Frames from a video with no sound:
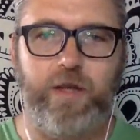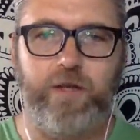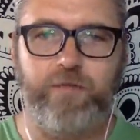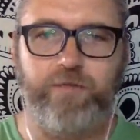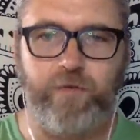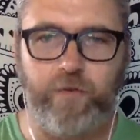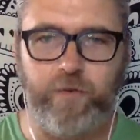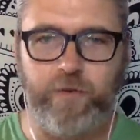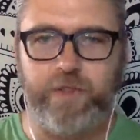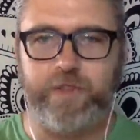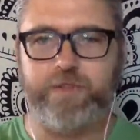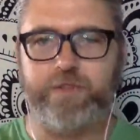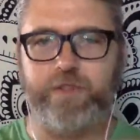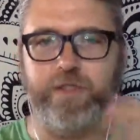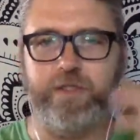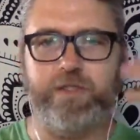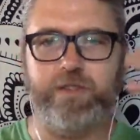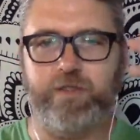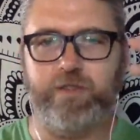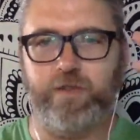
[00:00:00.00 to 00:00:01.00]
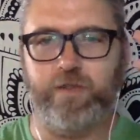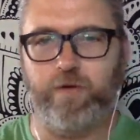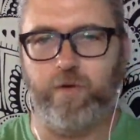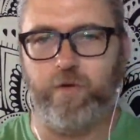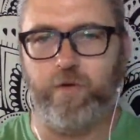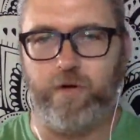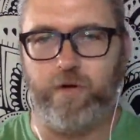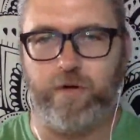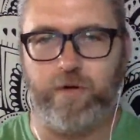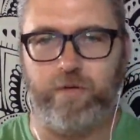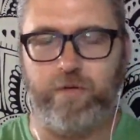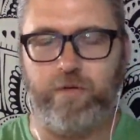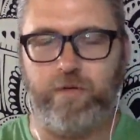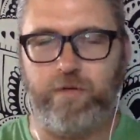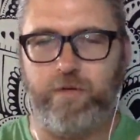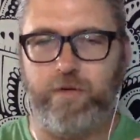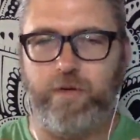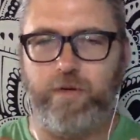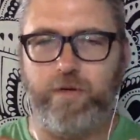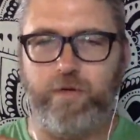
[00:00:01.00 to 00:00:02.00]
influences
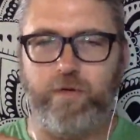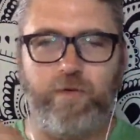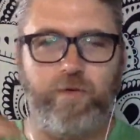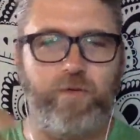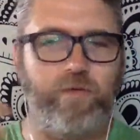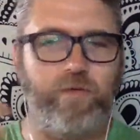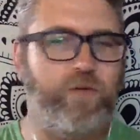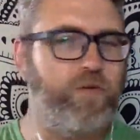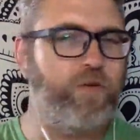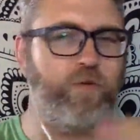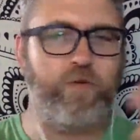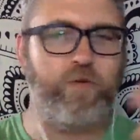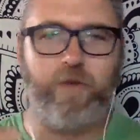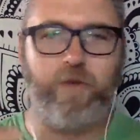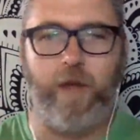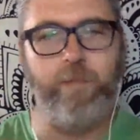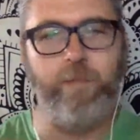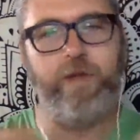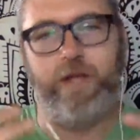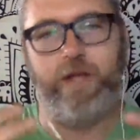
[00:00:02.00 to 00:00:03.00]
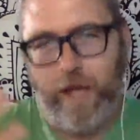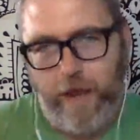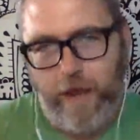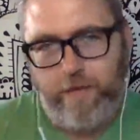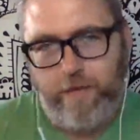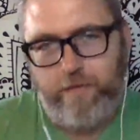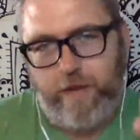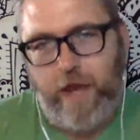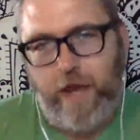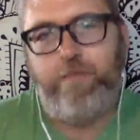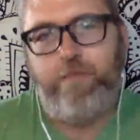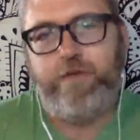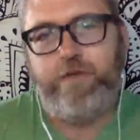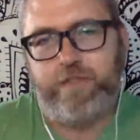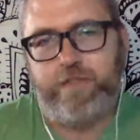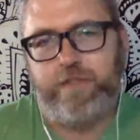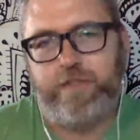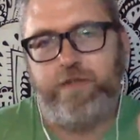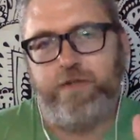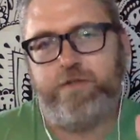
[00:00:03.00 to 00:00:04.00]
your the, I mean,
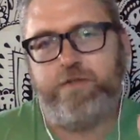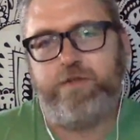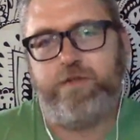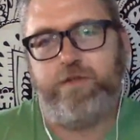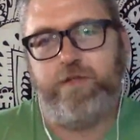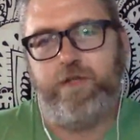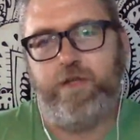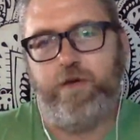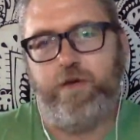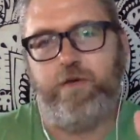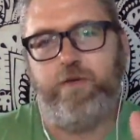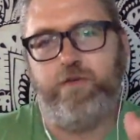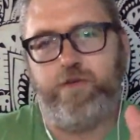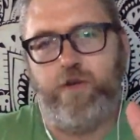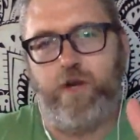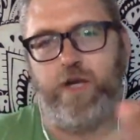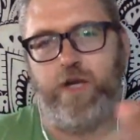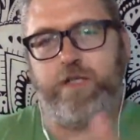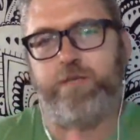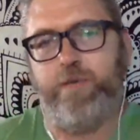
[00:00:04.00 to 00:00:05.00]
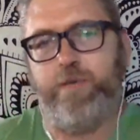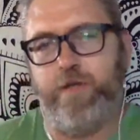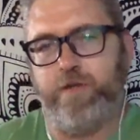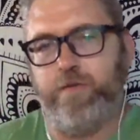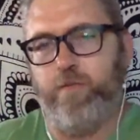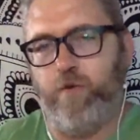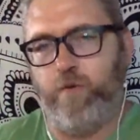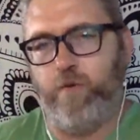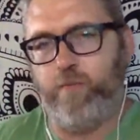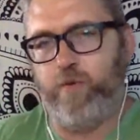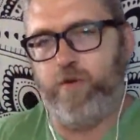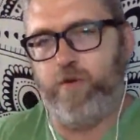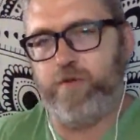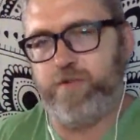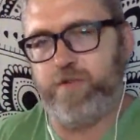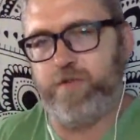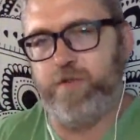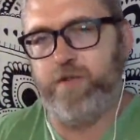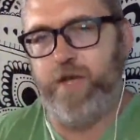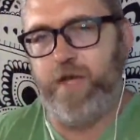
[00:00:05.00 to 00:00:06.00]
obviously, there's you know, you talked about the more
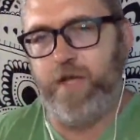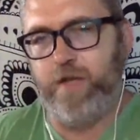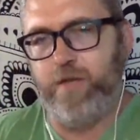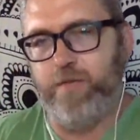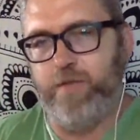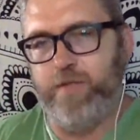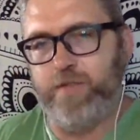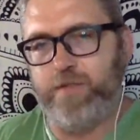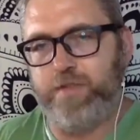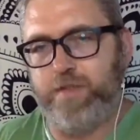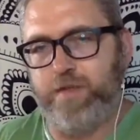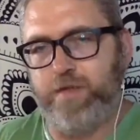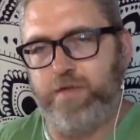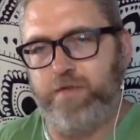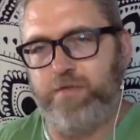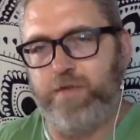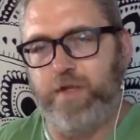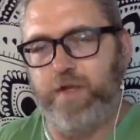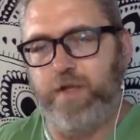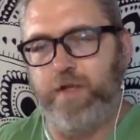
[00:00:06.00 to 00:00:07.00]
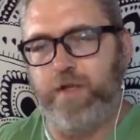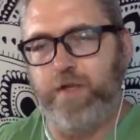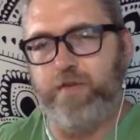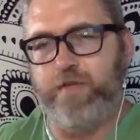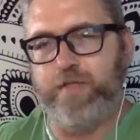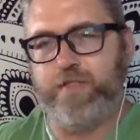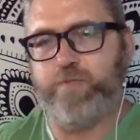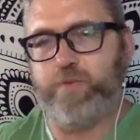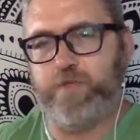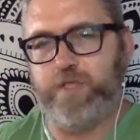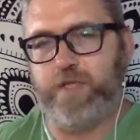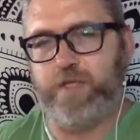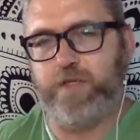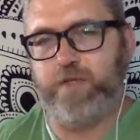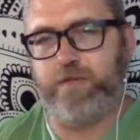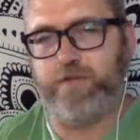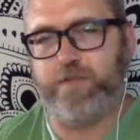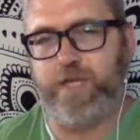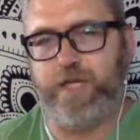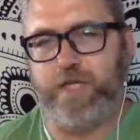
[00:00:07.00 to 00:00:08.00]
personal elements of this
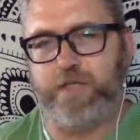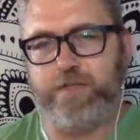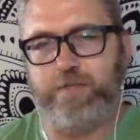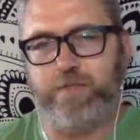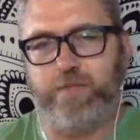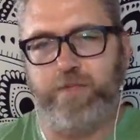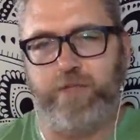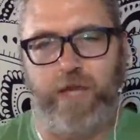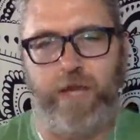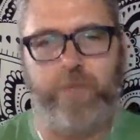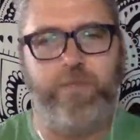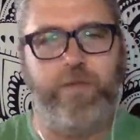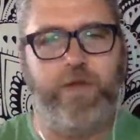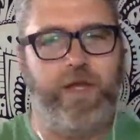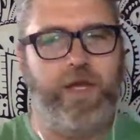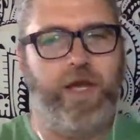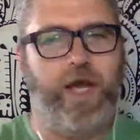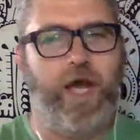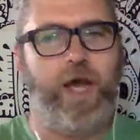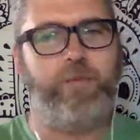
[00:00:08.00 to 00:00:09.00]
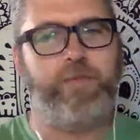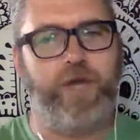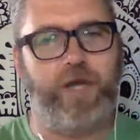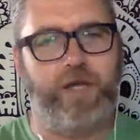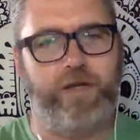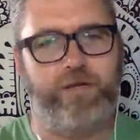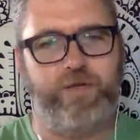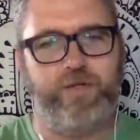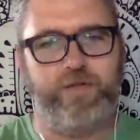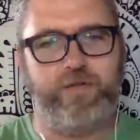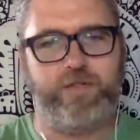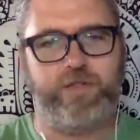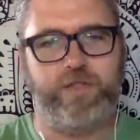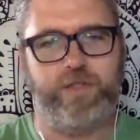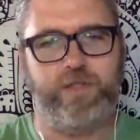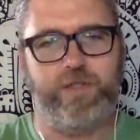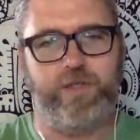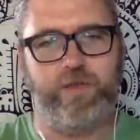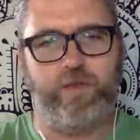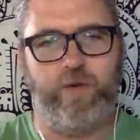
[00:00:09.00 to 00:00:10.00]
particular section, but I'm I'm kind of
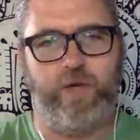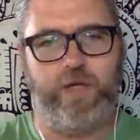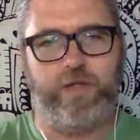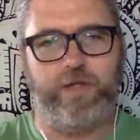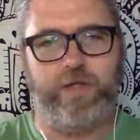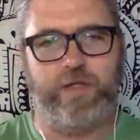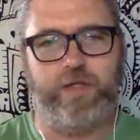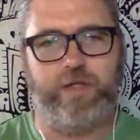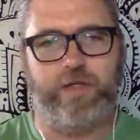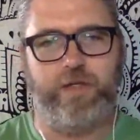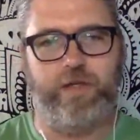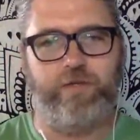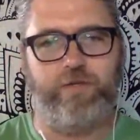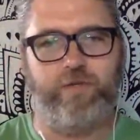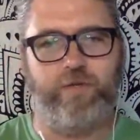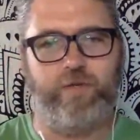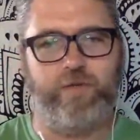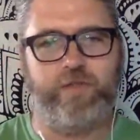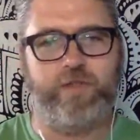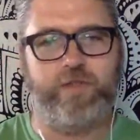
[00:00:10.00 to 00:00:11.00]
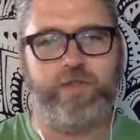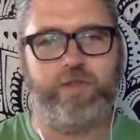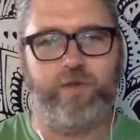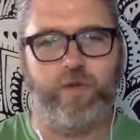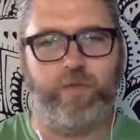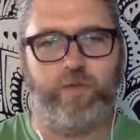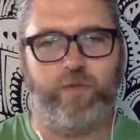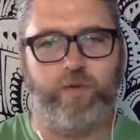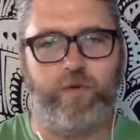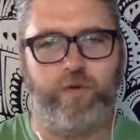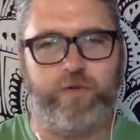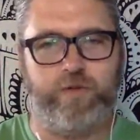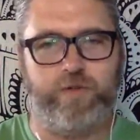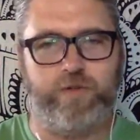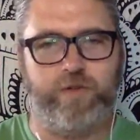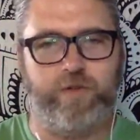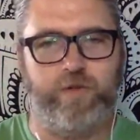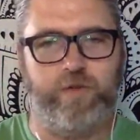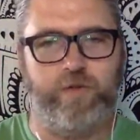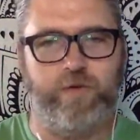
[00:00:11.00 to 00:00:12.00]
interested in the way that it influences your approach
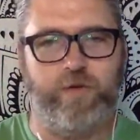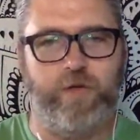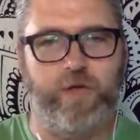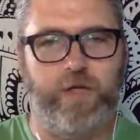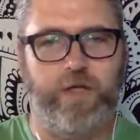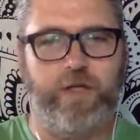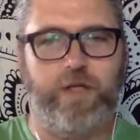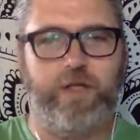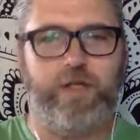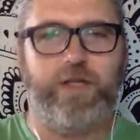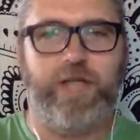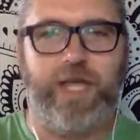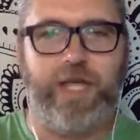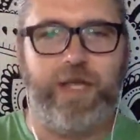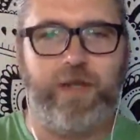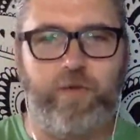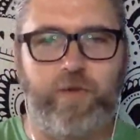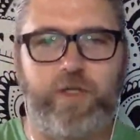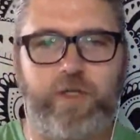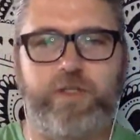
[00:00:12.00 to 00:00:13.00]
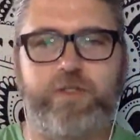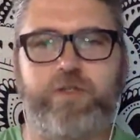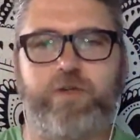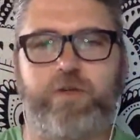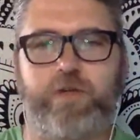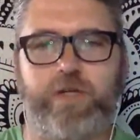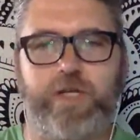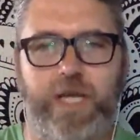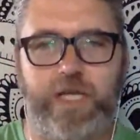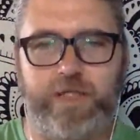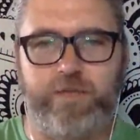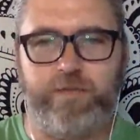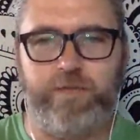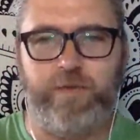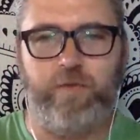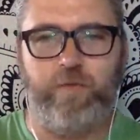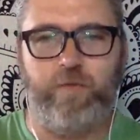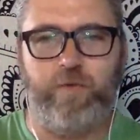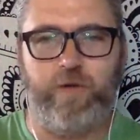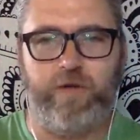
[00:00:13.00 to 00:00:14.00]
to language, your
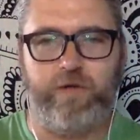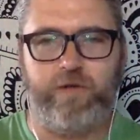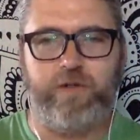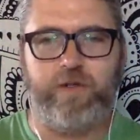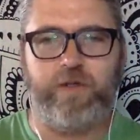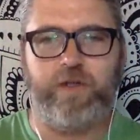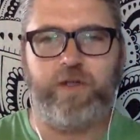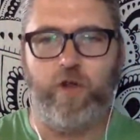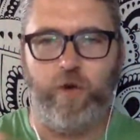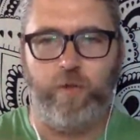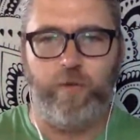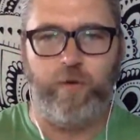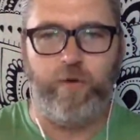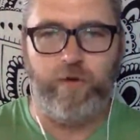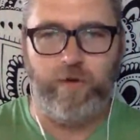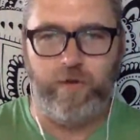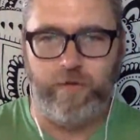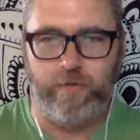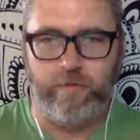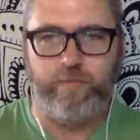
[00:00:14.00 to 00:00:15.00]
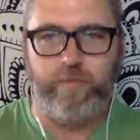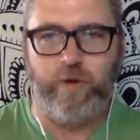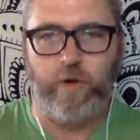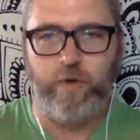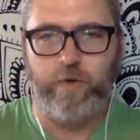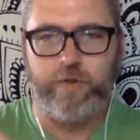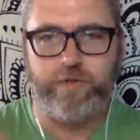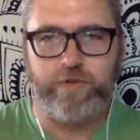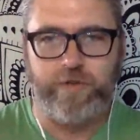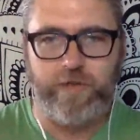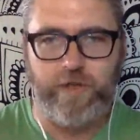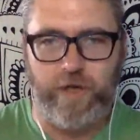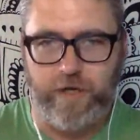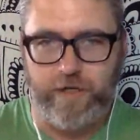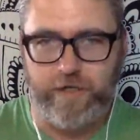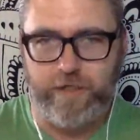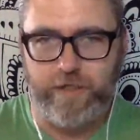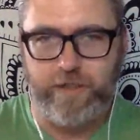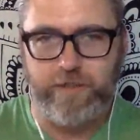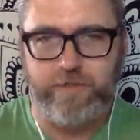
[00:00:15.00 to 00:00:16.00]
engagement with a global poetry
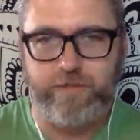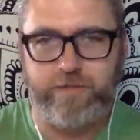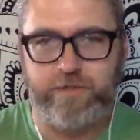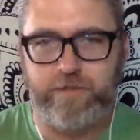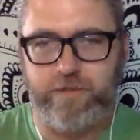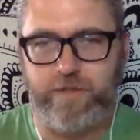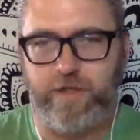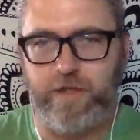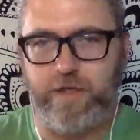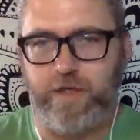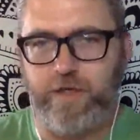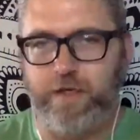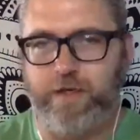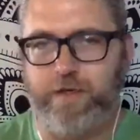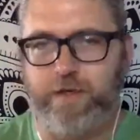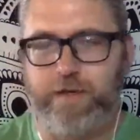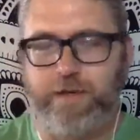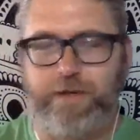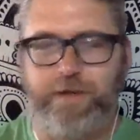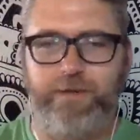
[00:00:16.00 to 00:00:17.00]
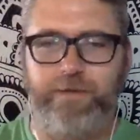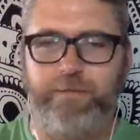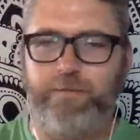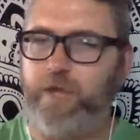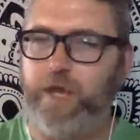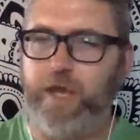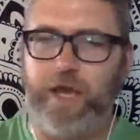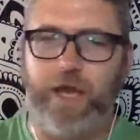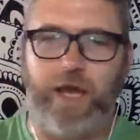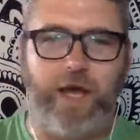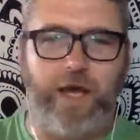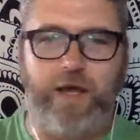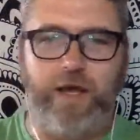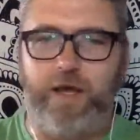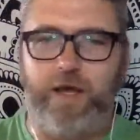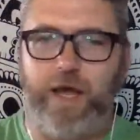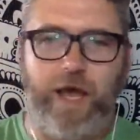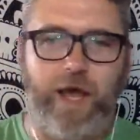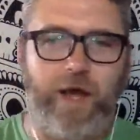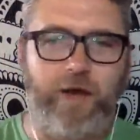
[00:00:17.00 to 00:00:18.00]
audience. Uh, uh,
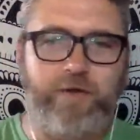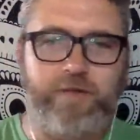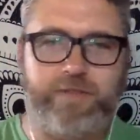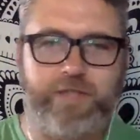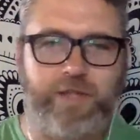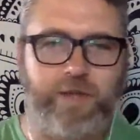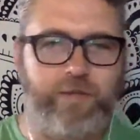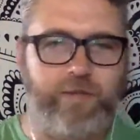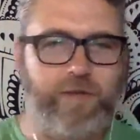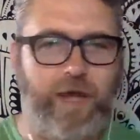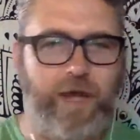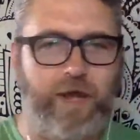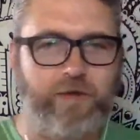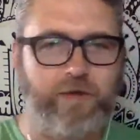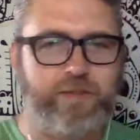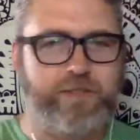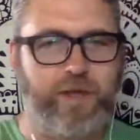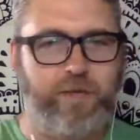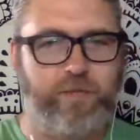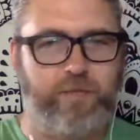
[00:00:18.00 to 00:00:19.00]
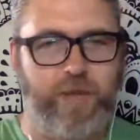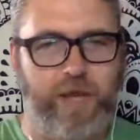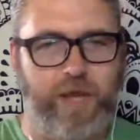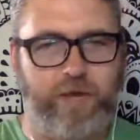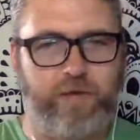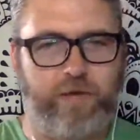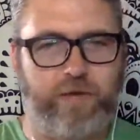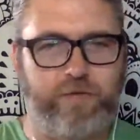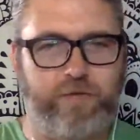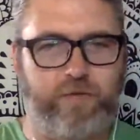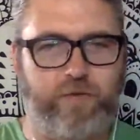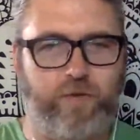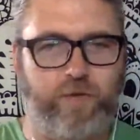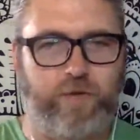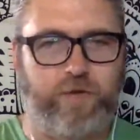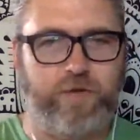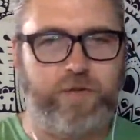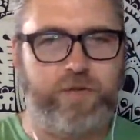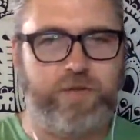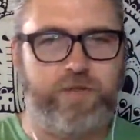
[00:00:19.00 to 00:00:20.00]
how does that how does that background of
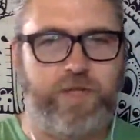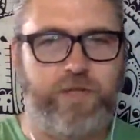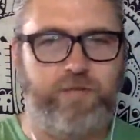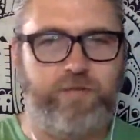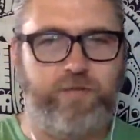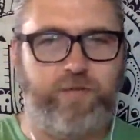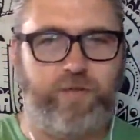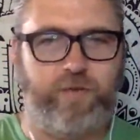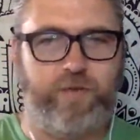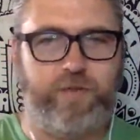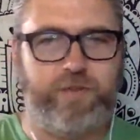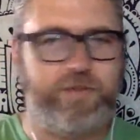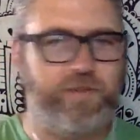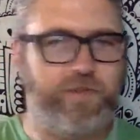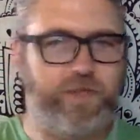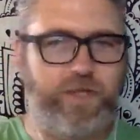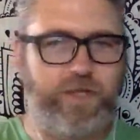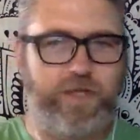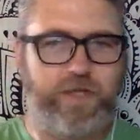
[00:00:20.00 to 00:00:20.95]
yours influence?